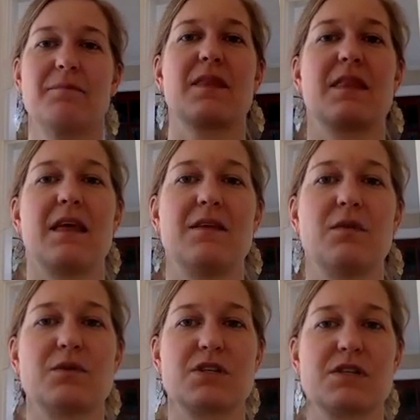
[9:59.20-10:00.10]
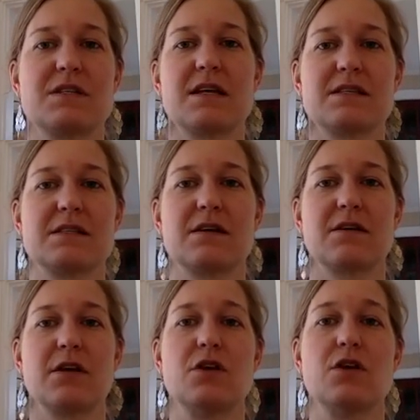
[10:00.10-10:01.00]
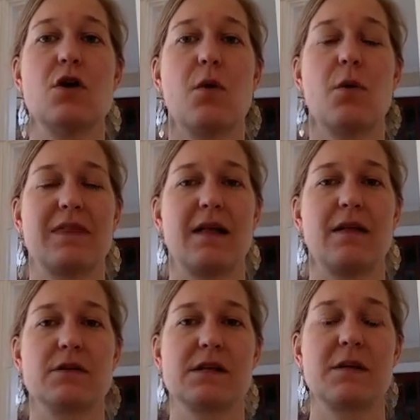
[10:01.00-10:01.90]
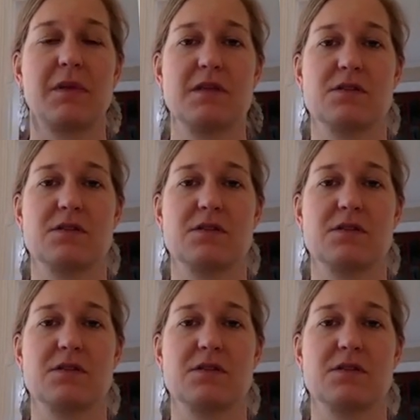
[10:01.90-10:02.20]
They don't just necessarily know what that looks like, but these are